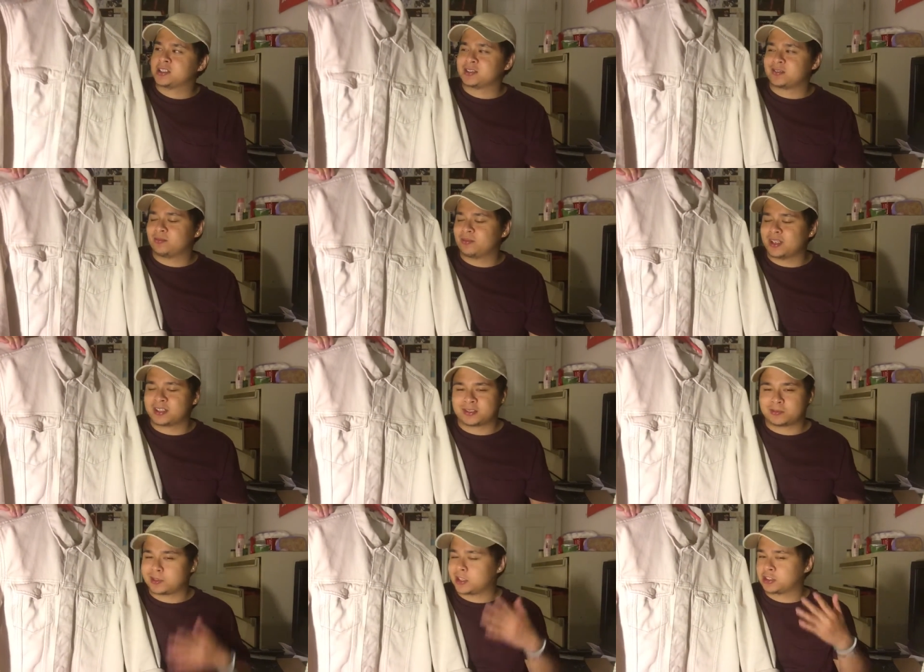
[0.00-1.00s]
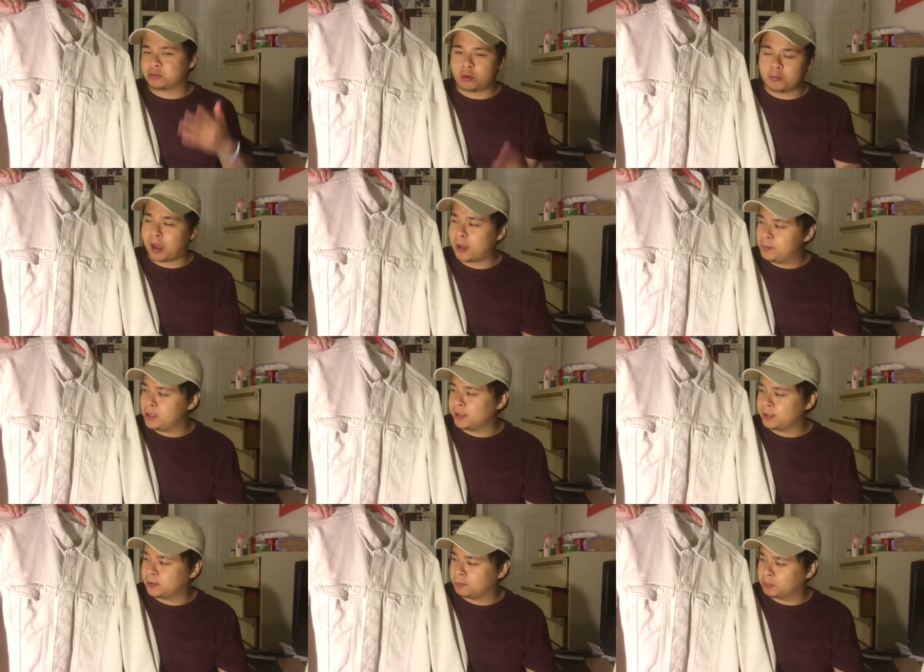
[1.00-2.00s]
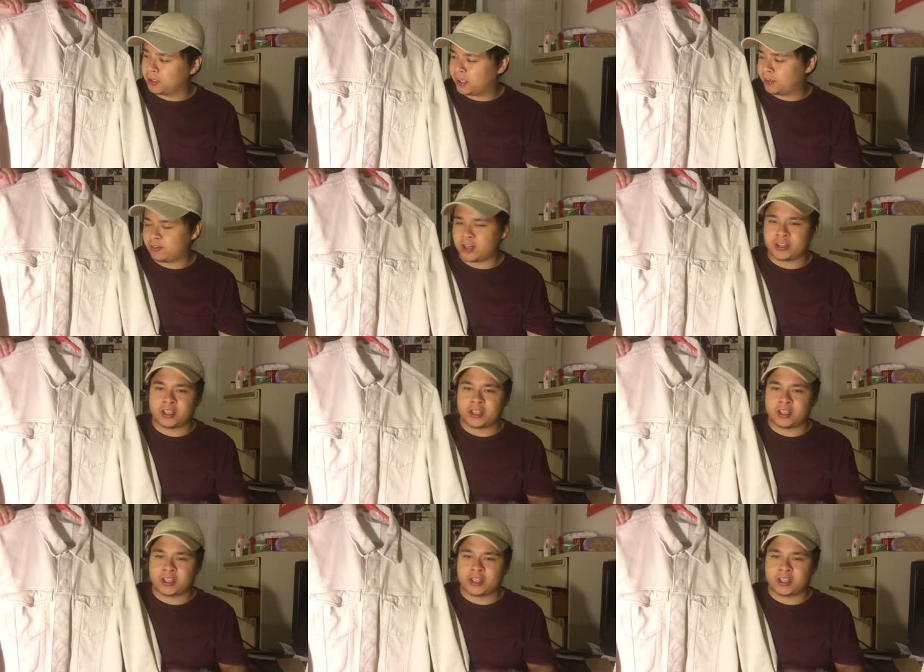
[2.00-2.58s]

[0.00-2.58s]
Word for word: So that's that's one of my big complaint right